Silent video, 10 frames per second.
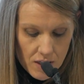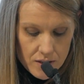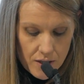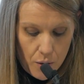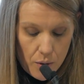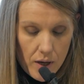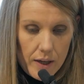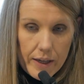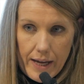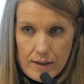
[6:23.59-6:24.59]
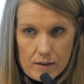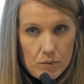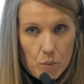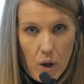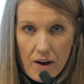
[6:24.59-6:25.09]
So again,
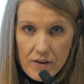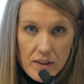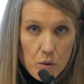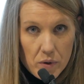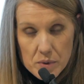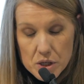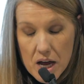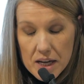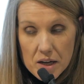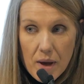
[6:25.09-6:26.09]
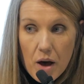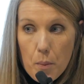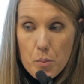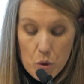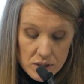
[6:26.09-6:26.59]
everything that we've been talking
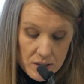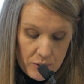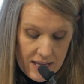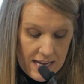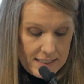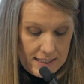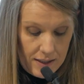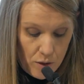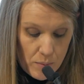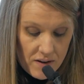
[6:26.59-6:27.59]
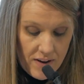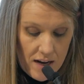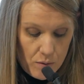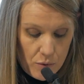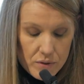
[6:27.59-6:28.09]
about, mostly plants, a little bit of
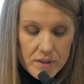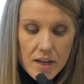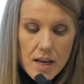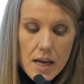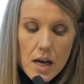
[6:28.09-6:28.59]
animals.